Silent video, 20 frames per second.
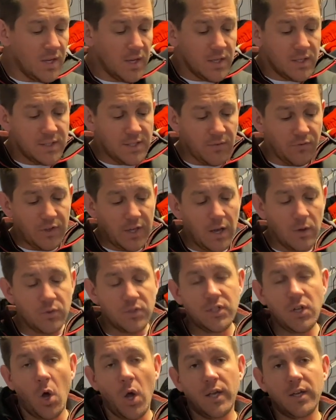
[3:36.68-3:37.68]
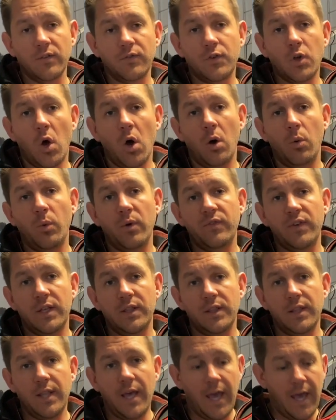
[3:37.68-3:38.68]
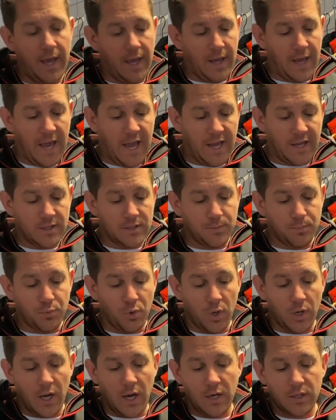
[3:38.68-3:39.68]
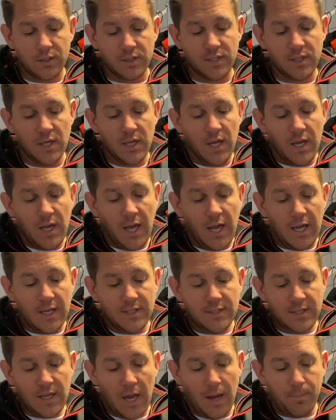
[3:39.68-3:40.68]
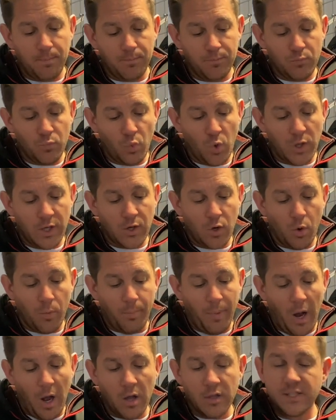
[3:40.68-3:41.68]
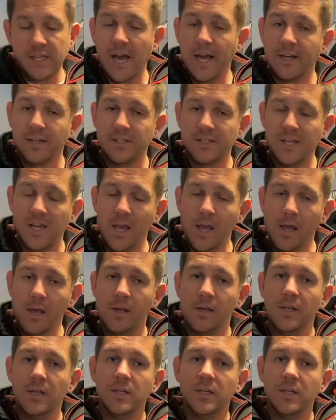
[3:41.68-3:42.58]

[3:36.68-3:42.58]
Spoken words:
Something else Zhik have got within their X product is what they call bar tacks here.